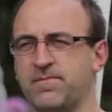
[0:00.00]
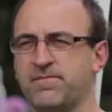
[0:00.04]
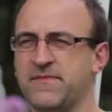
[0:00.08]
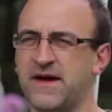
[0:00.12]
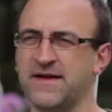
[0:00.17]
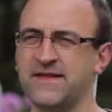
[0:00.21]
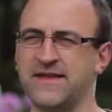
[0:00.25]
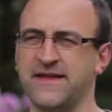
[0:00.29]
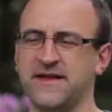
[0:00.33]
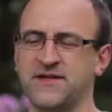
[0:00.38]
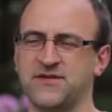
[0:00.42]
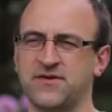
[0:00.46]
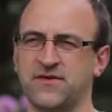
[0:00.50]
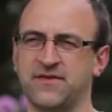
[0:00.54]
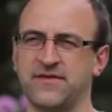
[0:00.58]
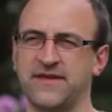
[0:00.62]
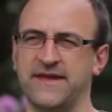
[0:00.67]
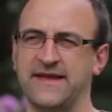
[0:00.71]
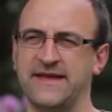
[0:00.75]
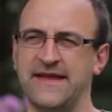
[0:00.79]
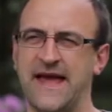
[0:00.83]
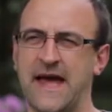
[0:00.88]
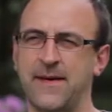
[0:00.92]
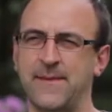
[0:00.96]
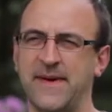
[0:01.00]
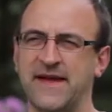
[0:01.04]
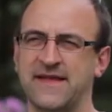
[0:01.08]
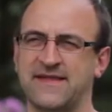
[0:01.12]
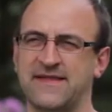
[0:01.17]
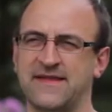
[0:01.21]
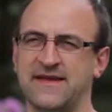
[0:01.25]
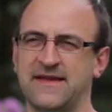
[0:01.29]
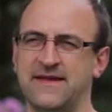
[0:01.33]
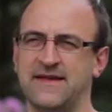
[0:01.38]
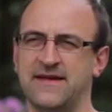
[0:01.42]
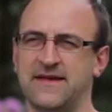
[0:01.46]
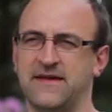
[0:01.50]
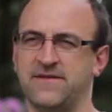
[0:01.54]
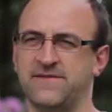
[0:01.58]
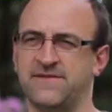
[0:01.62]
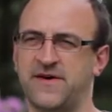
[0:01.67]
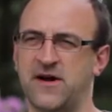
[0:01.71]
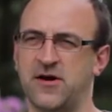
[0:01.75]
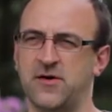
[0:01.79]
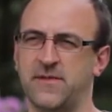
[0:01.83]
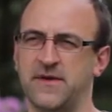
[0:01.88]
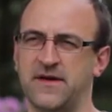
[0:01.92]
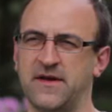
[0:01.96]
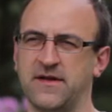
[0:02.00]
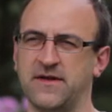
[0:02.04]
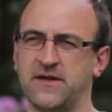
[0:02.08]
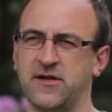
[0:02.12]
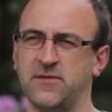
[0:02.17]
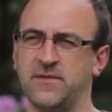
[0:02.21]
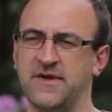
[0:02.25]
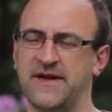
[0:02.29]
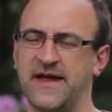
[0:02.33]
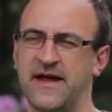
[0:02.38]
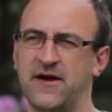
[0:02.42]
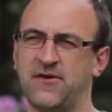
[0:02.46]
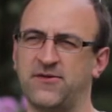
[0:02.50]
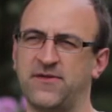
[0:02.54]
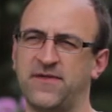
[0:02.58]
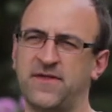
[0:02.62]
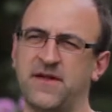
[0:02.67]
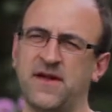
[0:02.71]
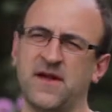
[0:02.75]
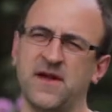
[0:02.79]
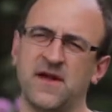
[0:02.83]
I teach on the MSc in Environment and Human Health,